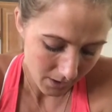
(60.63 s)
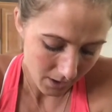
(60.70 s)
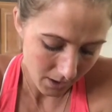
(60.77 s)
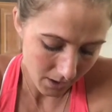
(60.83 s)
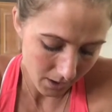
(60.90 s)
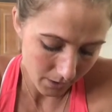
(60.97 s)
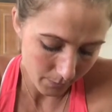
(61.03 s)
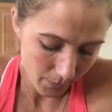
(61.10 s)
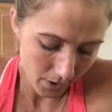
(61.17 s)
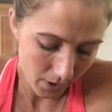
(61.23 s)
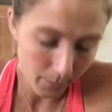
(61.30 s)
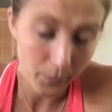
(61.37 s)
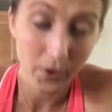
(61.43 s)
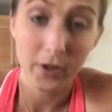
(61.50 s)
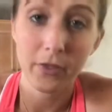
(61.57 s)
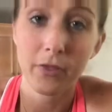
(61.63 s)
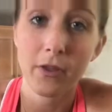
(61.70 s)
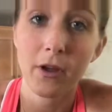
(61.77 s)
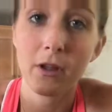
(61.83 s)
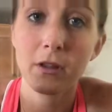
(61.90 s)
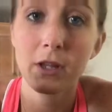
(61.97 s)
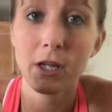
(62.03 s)
I'll put
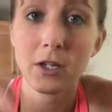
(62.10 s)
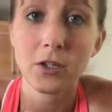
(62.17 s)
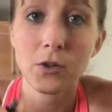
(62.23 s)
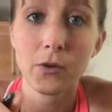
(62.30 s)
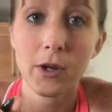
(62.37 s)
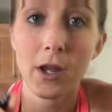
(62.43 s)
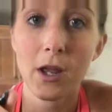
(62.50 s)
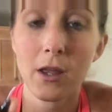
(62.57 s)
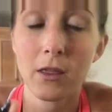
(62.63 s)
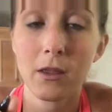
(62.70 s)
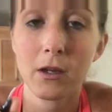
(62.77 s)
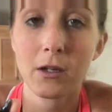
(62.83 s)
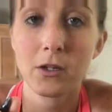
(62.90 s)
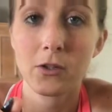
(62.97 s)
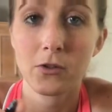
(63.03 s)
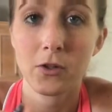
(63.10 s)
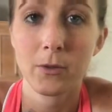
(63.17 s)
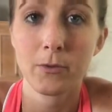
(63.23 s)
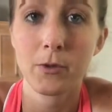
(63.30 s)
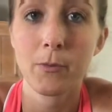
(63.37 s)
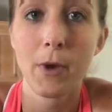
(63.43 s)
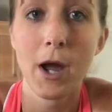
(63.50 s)
the link to it in the
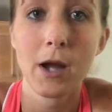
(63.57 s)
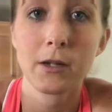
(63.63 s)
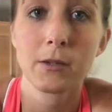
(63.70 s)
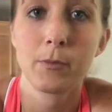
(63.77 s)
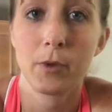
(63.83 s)
description box